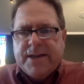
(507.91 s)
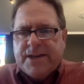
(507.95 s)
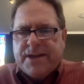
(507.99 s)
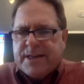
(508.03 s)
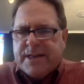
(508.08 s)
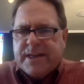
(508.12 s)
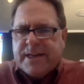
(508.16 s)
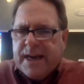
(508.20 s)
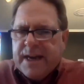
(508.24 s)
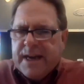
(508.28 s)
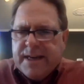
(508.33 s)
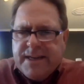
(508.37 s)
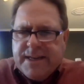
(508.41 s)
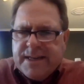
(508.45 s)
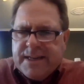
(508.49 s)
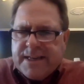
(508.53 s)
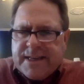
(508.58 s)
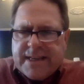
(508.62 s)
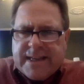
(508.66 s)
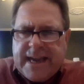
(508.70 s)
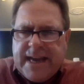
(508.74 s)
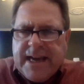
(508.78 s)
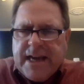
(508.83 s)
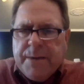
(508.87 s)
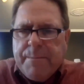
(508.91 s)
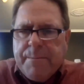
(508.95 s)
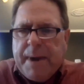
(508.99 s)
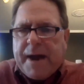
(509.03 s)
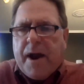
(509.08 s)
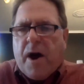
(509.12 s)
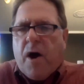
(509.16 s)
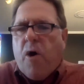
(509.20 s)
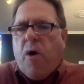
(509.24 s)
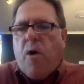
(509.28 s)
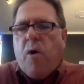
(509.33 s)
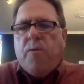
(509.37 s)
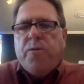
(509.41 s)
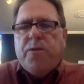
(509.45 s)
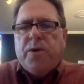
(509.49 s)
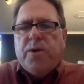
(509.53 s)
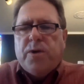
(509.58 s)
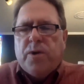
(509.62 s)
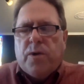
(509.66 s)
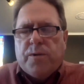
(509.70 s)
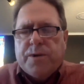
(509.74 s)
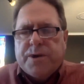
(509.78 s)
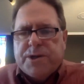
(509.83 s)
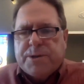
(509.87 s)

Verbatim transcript: Just, just think about all the Lord